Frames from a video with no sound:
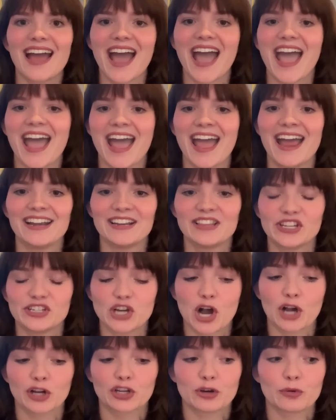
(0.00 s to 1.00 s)
and yeah. the
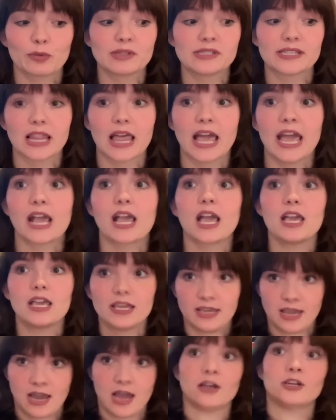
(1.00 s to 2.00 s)
doctor was like,
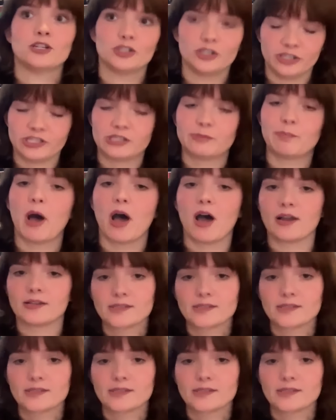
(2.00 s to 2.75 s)
yeah, she's POTS.